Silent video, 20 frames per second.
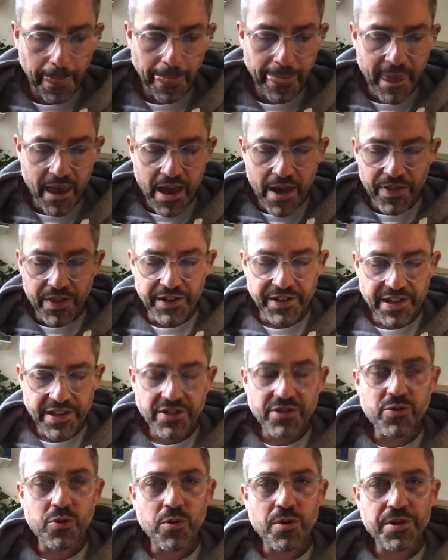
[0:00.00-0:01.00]
The
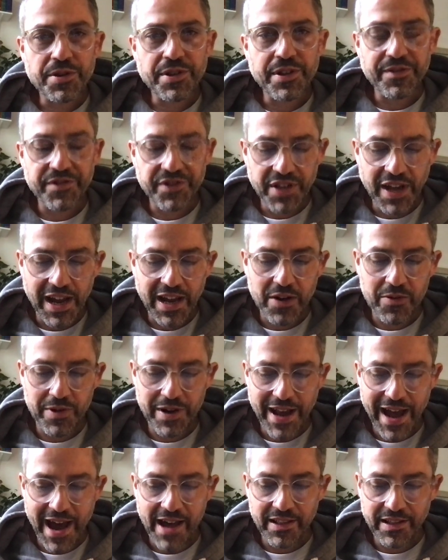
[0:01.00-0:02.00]
discourse of
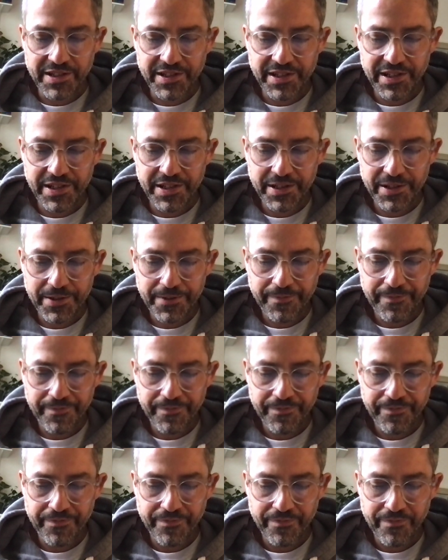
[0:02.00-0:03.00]
psychoanalysis
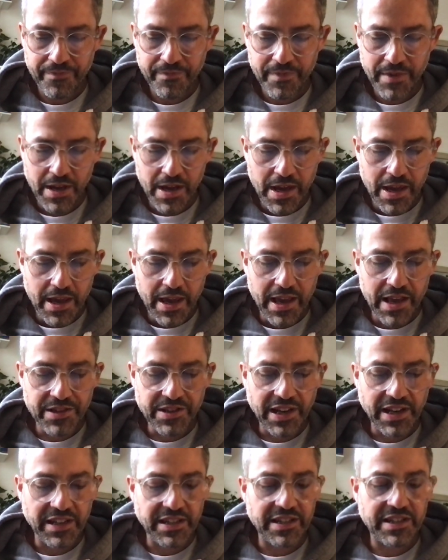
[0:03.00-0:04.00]
is a
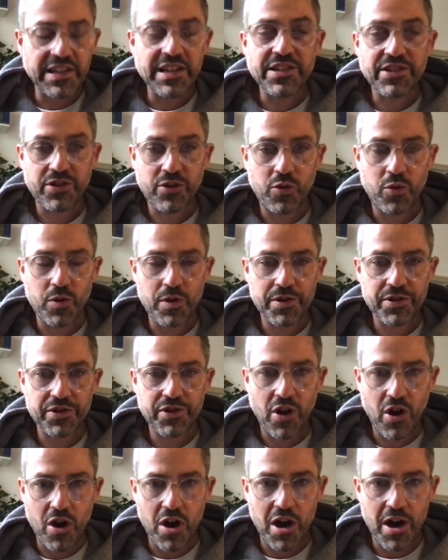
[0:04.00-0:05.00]
discourse
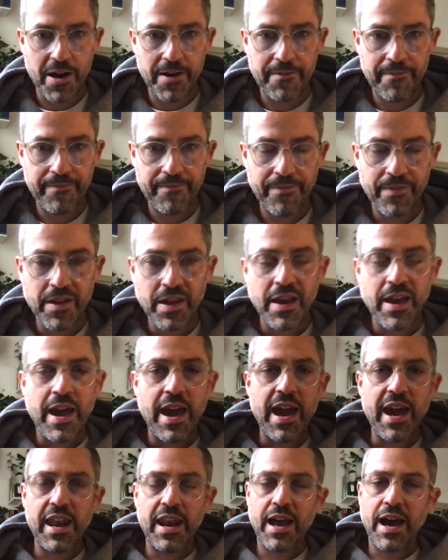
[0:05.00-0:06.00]
on,
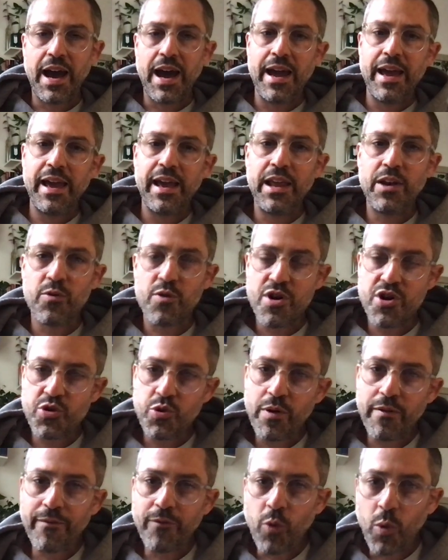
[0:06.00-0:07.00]
and in order to
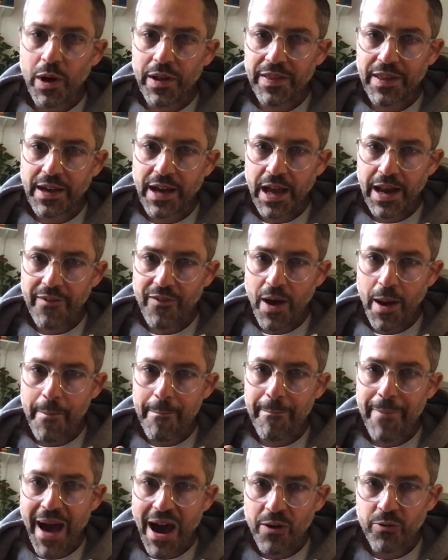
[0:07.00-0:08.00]
avoid the kind of
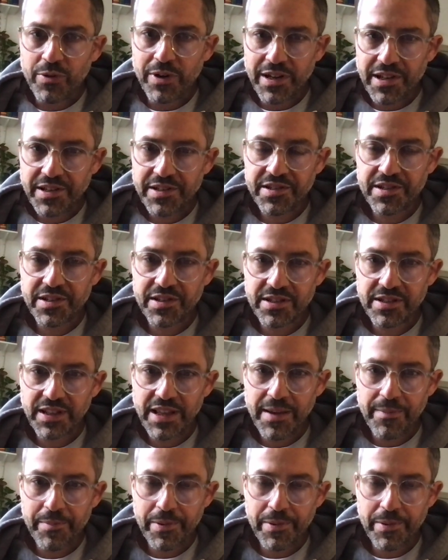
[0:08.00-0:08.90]
aboutness slip,